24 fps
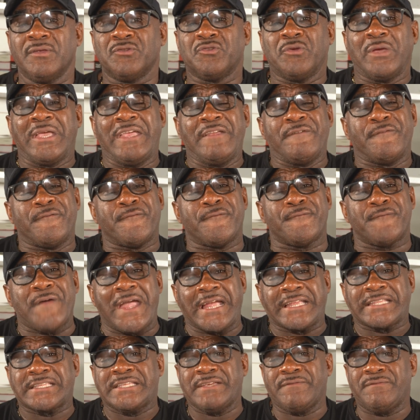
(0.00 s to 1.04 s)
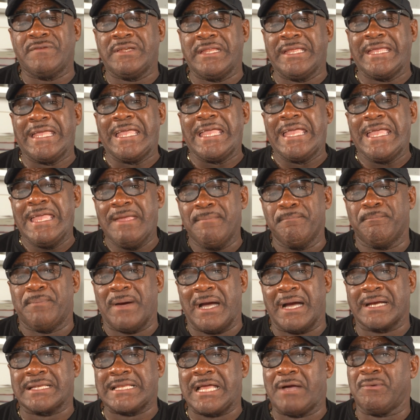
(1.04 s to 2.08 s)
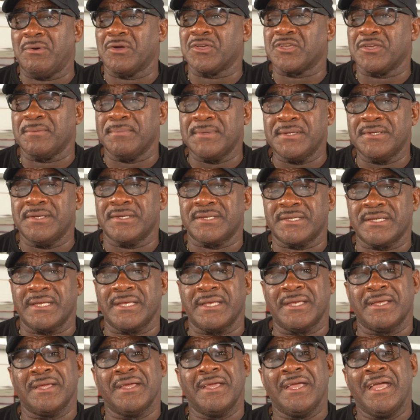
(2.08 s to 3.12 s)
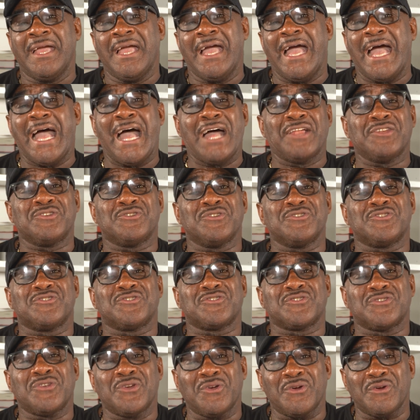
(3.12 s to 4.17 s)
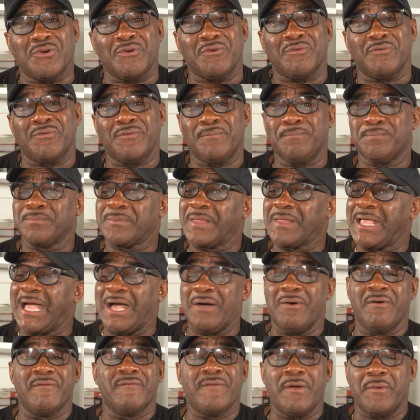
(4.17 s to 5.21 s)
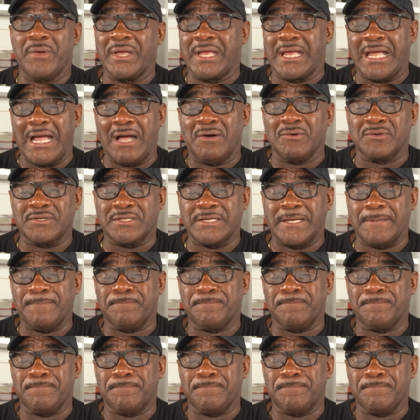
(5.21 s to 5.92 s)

to effectively impact our community and to serve our very county.